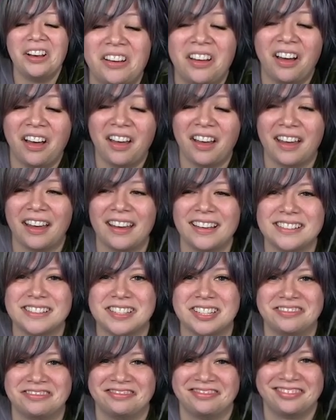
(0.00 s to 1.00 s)
not?
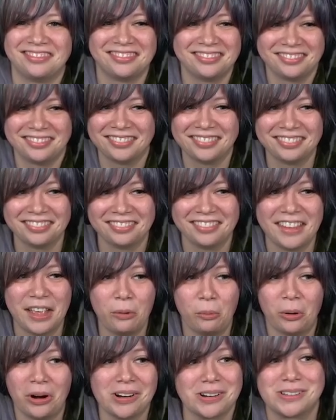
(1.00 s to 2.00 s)

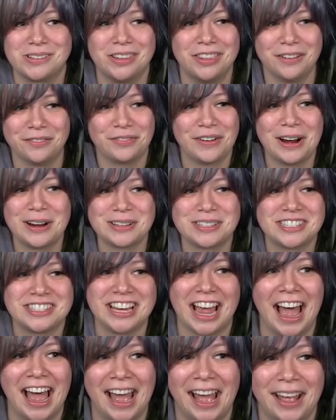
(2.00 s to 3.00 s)
It worked the first Eddie,
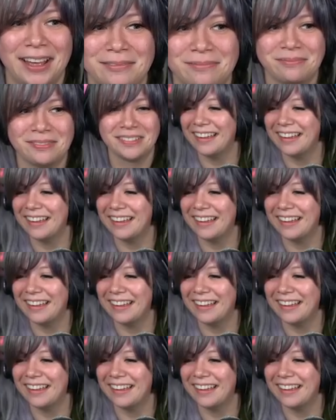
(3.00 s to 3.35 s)
time.